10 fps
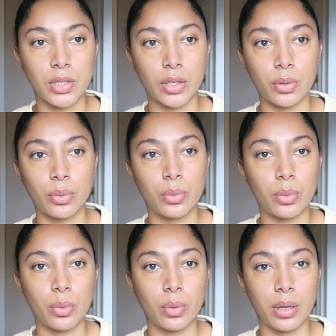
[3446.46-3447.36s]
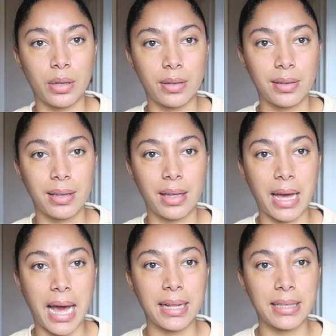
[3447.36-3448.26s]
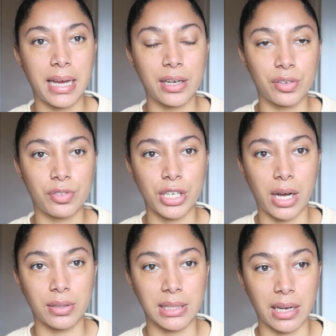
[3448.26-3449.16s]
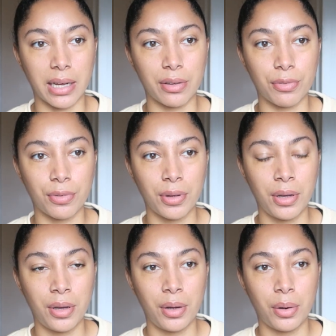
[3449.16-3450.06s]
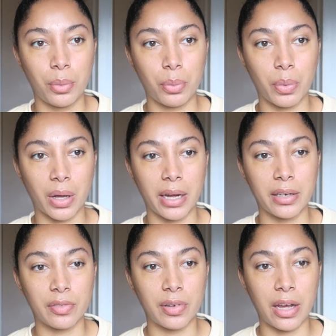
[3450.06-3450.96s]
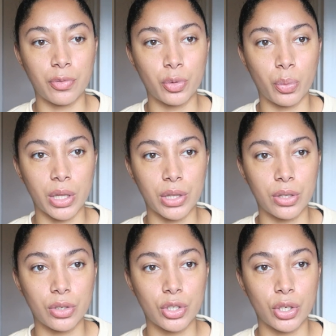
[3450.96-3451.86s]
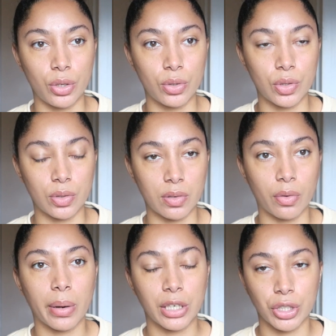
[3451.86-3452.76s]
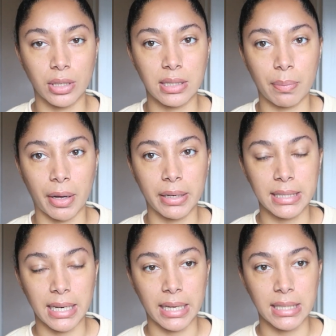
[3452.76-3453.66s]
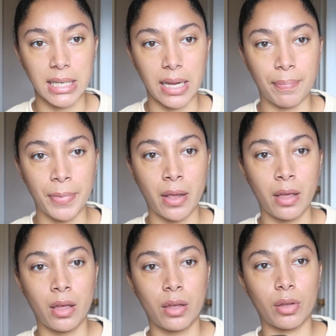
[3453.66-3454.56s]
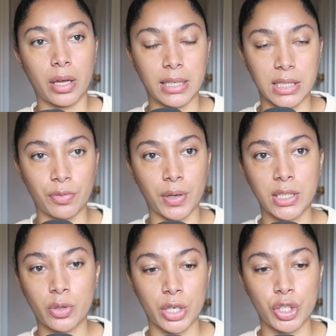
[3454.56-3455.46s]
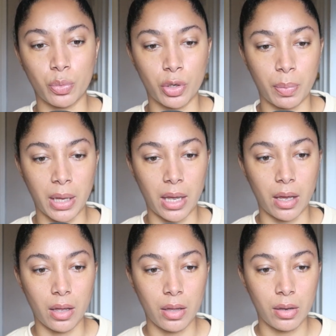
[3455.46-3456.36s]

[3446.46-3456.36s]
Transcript: So, at the end of Zhao's life, we're kind of left with two sorts of questions about his legacy. I guess the first question would be,